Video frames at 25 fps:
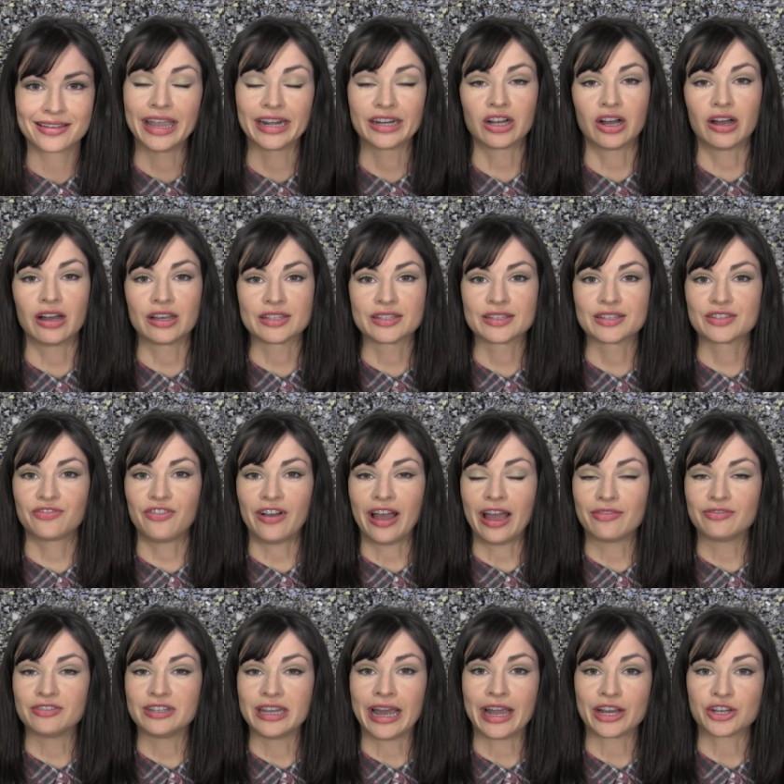It costs
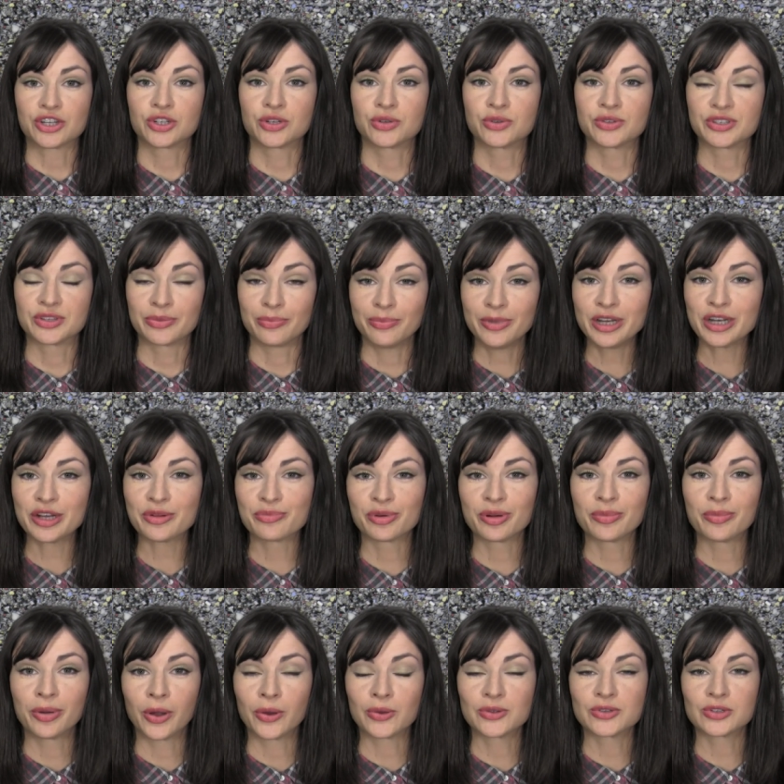five Dash to submit a
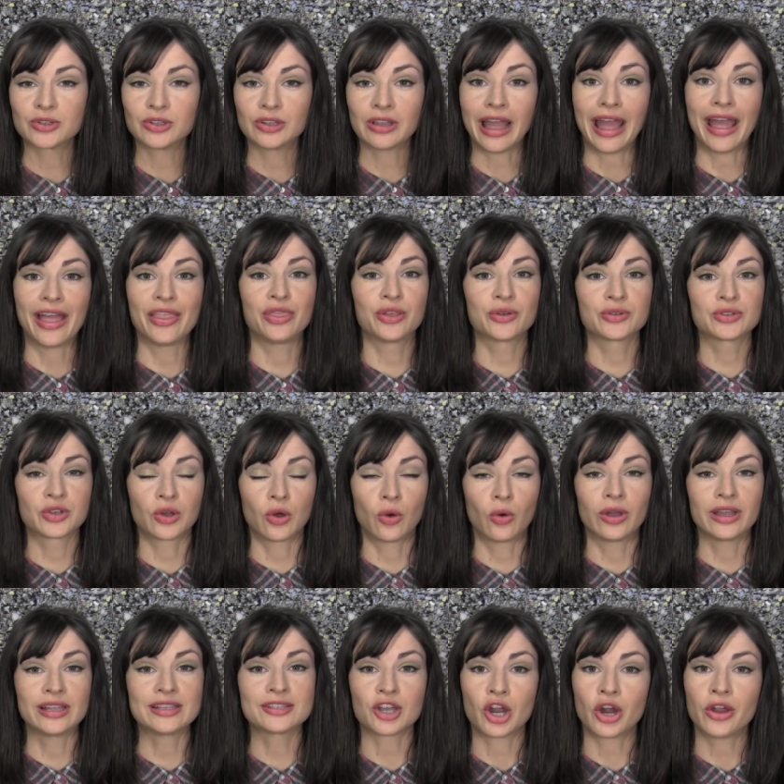proposal, and those
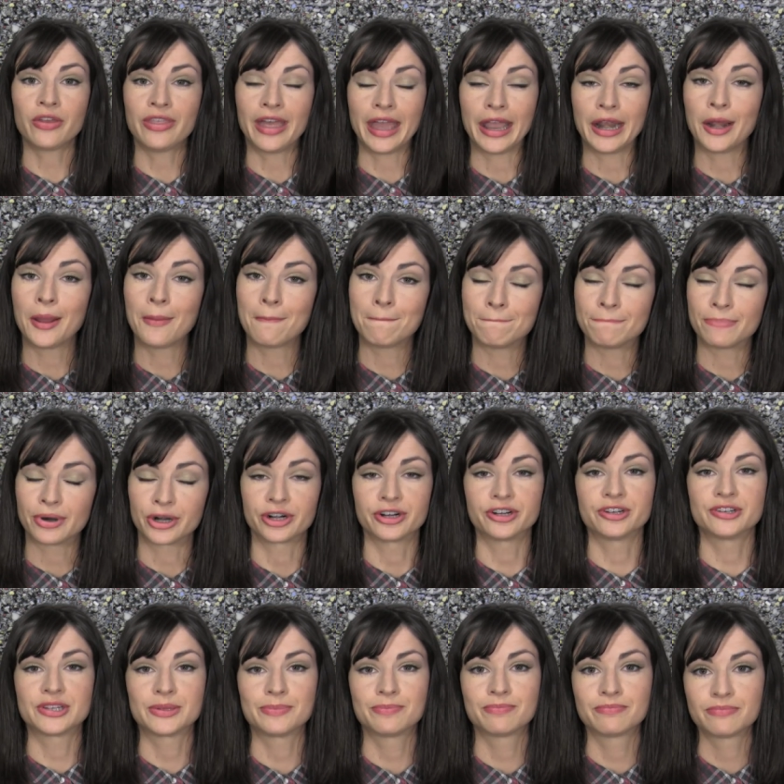coins are then
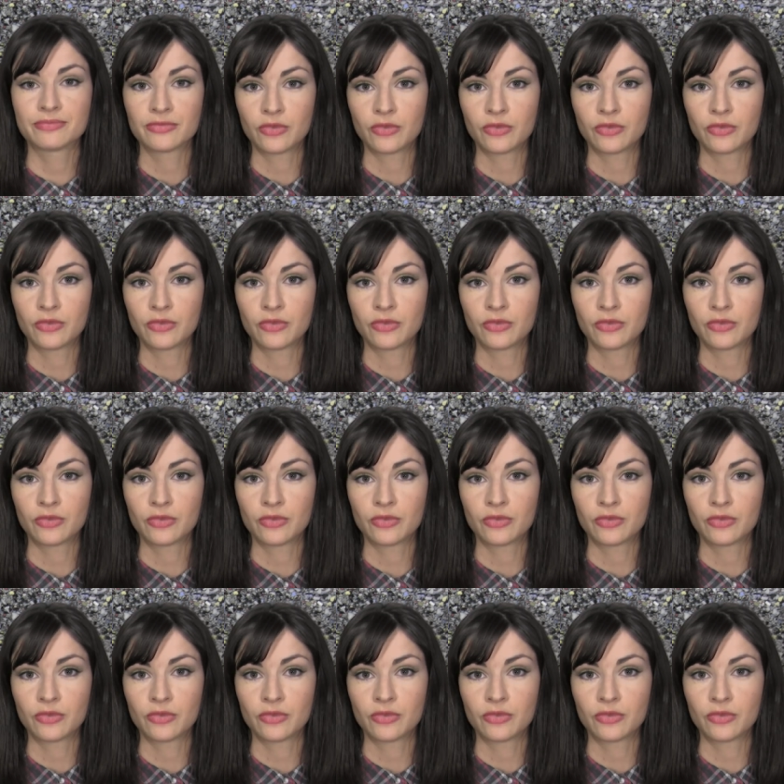burned,